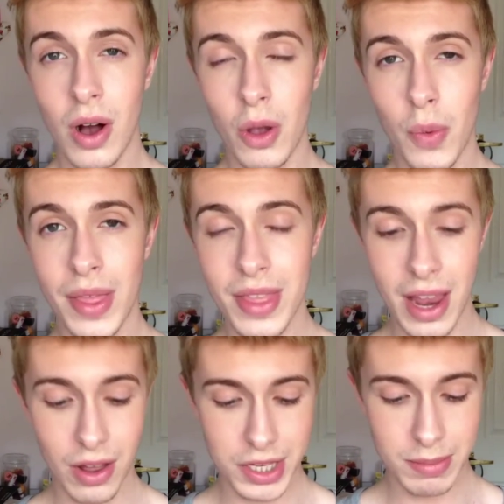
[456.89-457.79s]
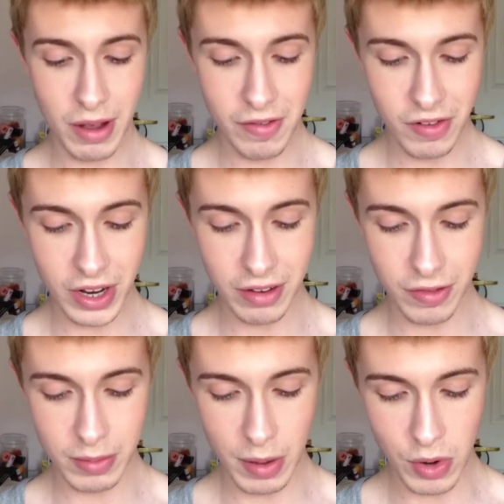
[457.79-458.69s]
I went there last month looking
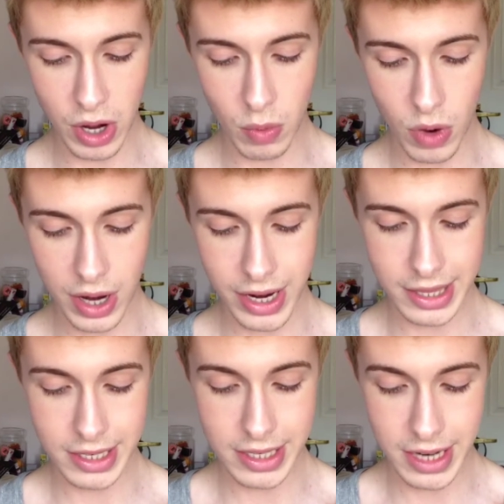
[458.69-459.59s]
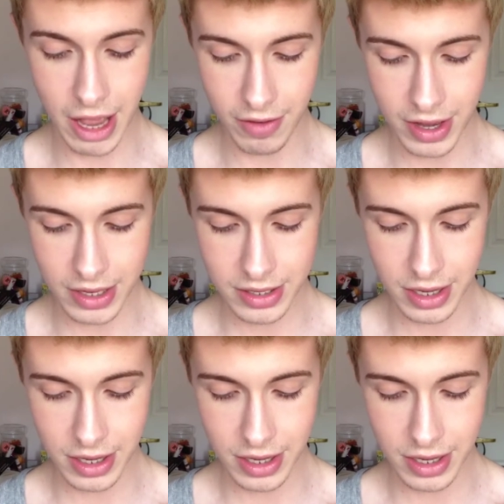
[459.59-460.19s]
for the bubblegum one and they didn't have it,